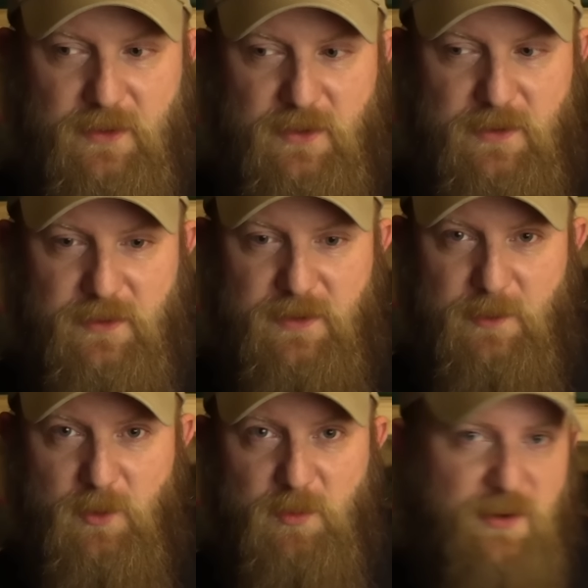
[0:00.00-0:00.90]

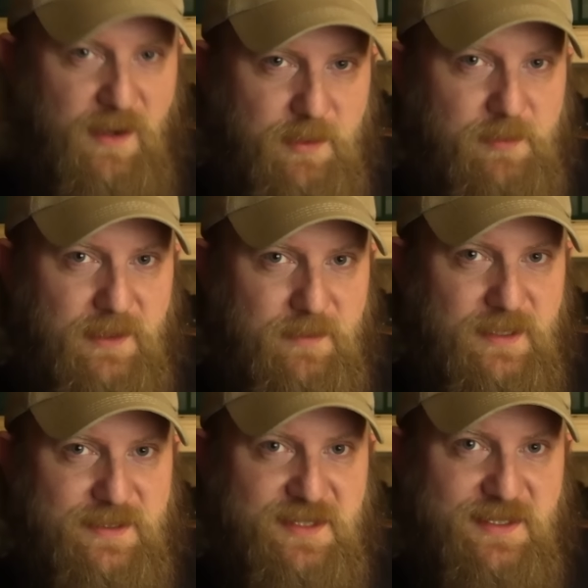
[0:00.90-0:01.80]
There will probably
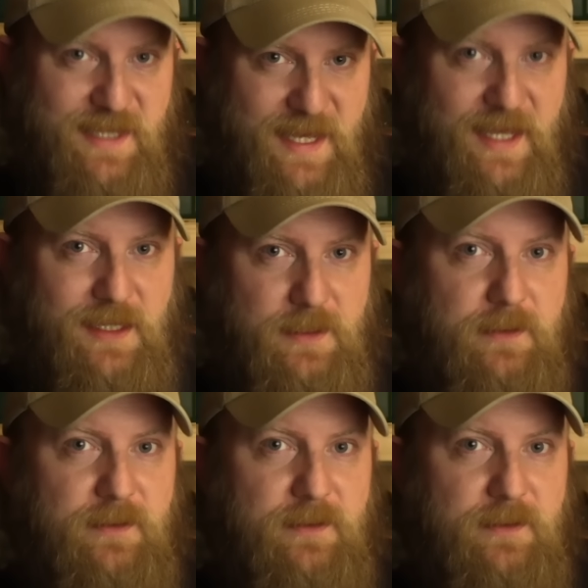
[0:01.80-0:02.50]
be a stay